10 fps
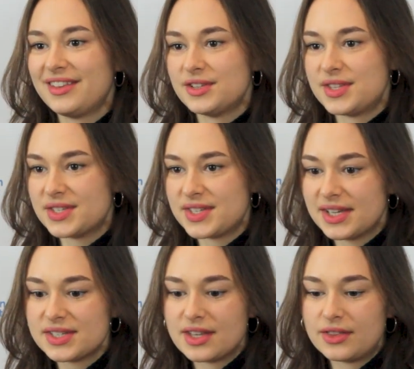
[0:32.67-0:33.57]
there's this
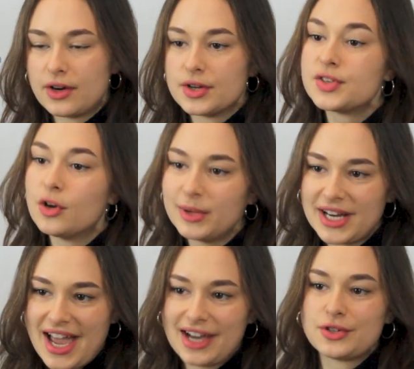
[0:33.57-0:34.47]
sense that there are so
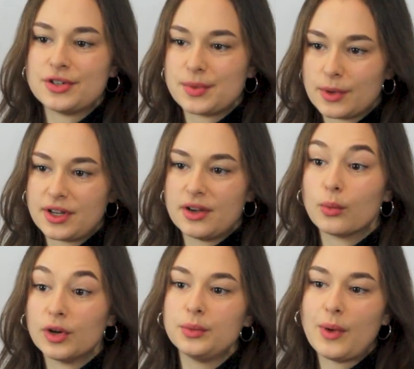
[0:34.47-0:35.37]
many actors working
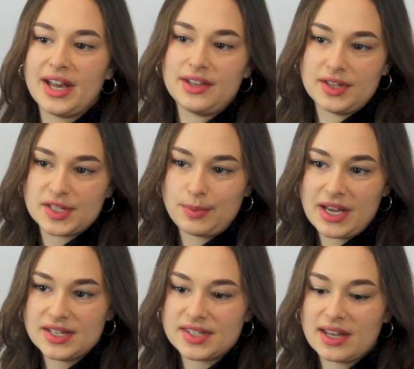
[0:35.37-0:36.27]
worldwide in the space,